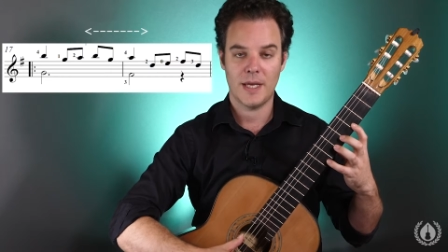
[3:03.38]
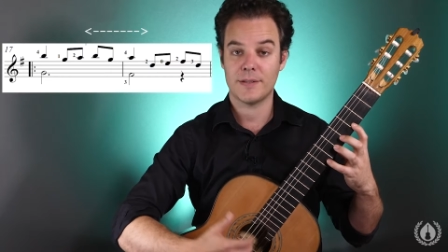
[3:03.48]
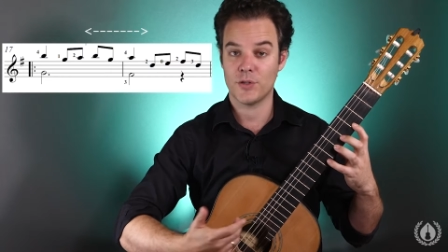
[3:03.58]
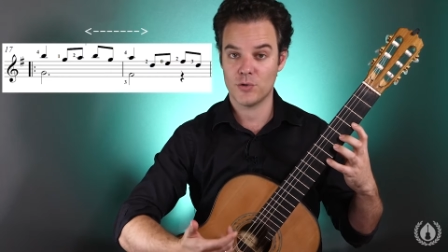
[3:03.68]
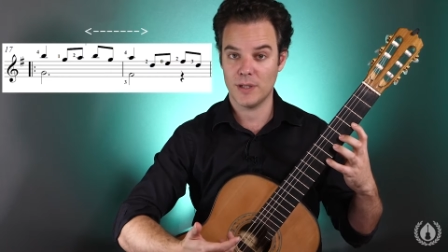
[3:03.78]

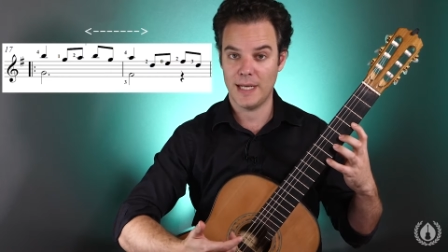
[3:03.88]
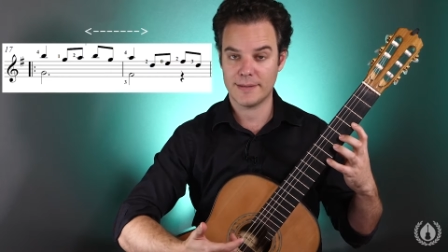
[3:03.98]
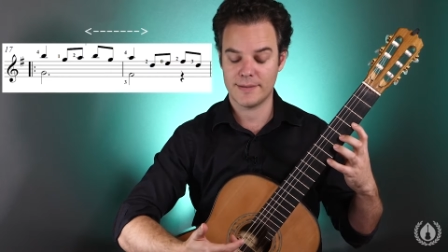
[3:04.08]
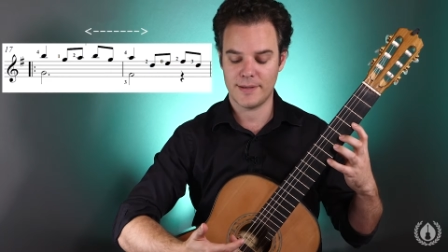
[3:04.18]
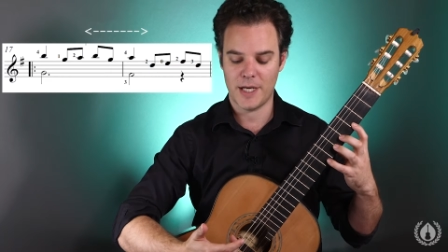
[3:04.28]
as a drill
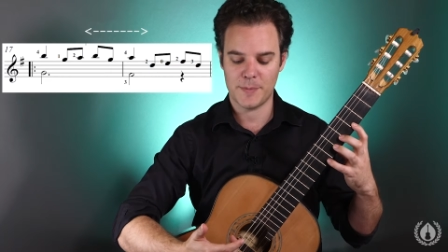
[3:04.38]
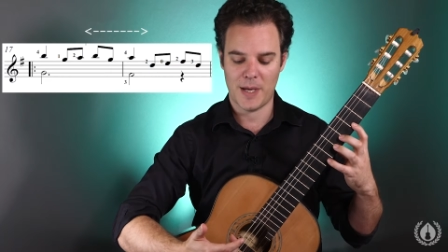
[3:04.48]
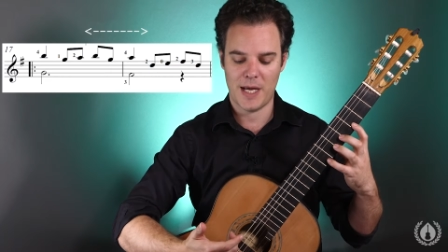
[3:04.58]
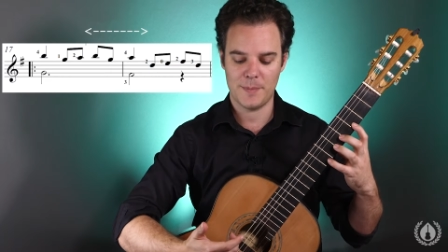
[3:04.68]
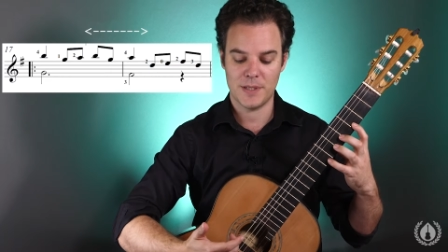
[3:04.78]
exercise
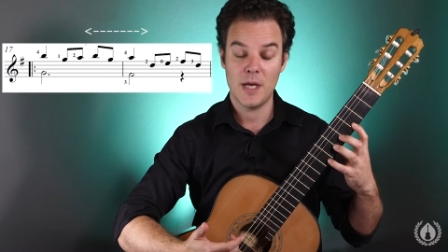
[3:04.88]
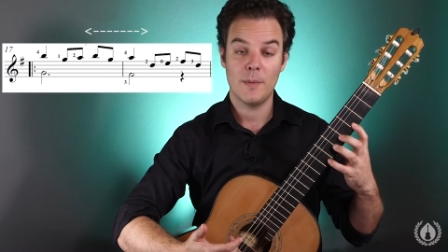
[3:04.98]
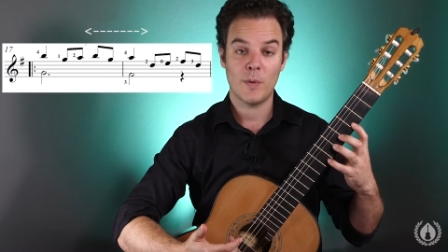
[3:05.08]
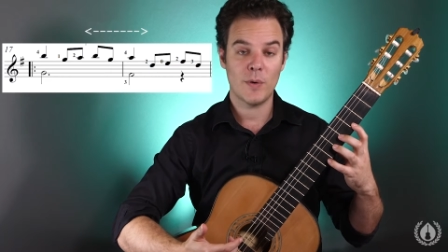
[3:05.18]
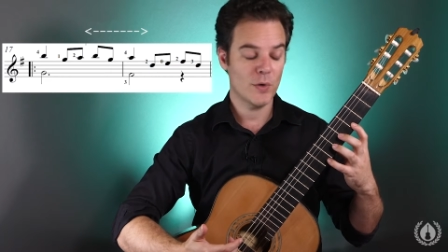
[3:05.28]
perhaps,
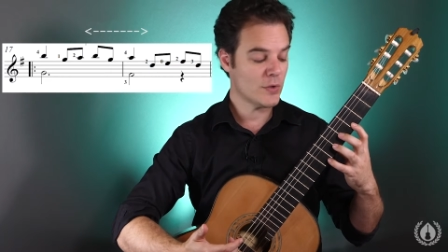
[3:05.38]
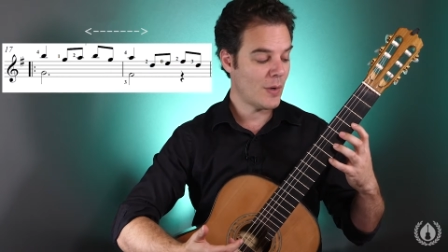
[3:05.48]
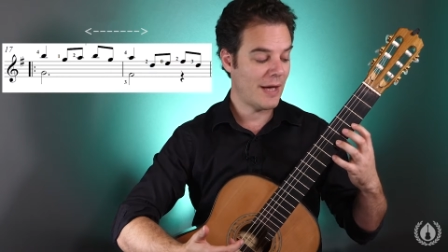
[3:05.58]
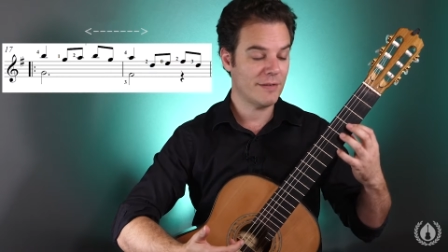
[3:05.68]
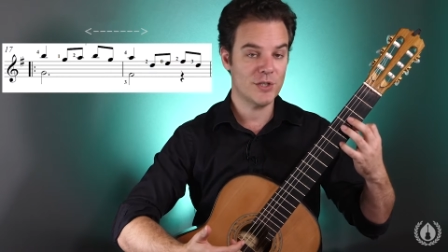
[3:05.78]
but we also
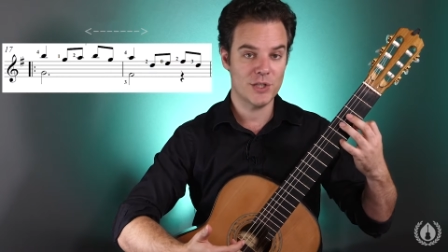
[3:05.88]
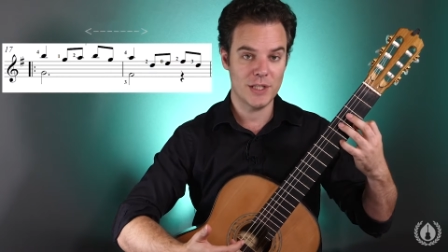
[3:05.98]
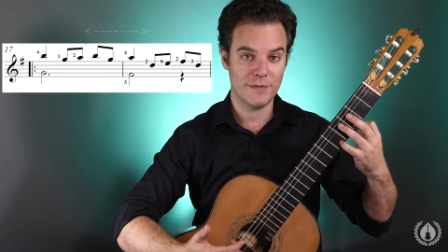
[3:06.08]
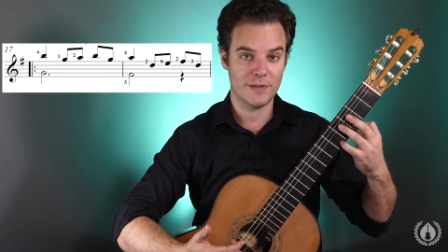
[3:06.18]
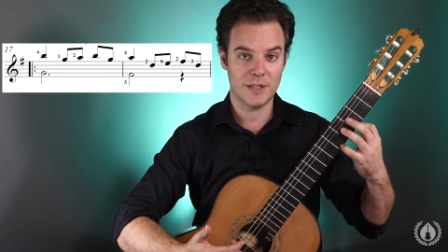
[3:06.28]
have a
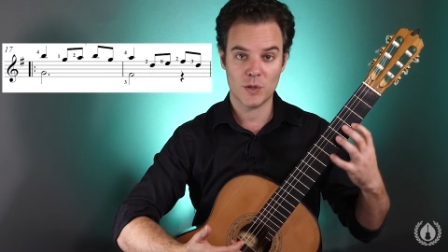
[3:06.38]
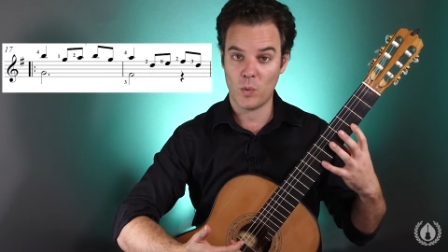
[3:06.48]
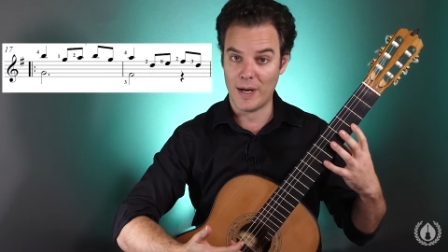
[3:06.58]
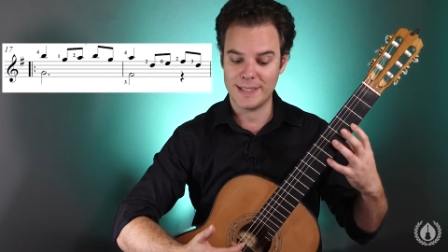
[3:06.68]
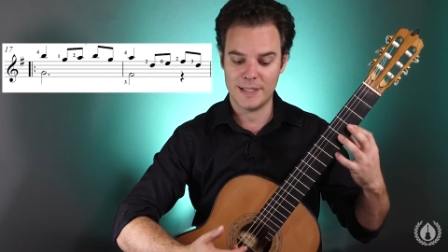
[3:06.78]
shift that's
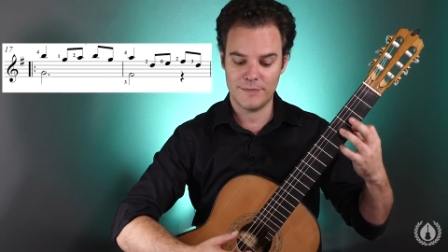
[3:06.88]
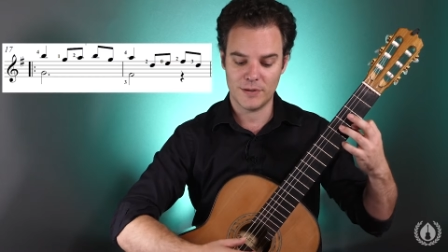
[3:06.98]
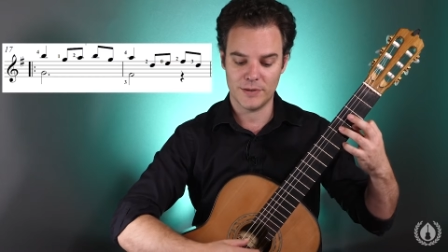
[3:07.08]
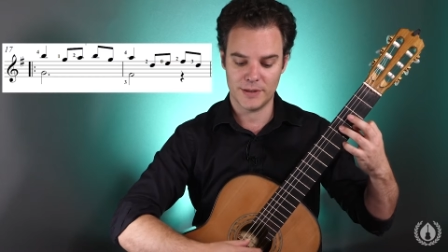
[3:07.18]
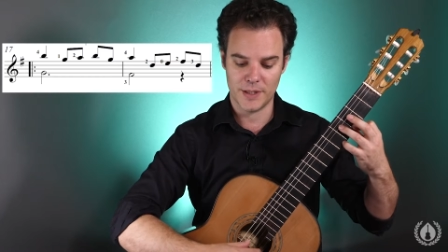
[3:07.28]
quite
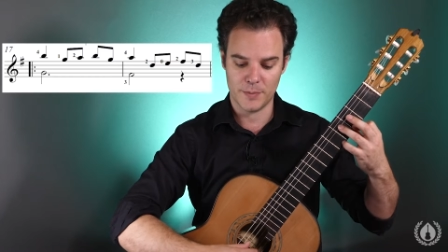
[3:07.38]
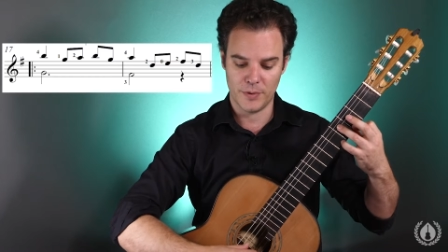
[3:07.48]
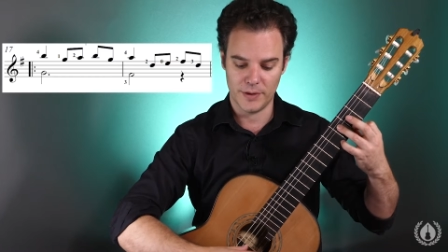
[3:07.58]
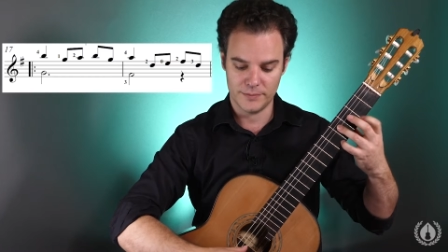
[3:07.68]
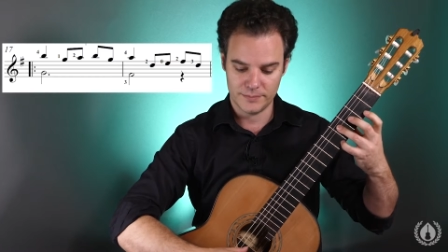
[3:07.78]
difficult at this
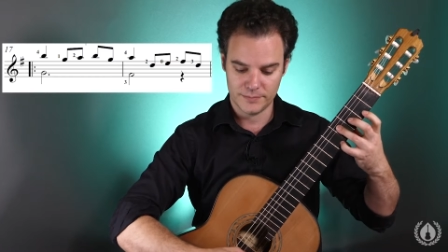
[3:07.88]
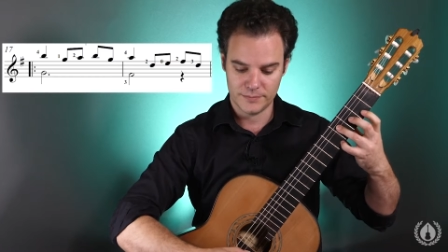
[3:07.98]
point.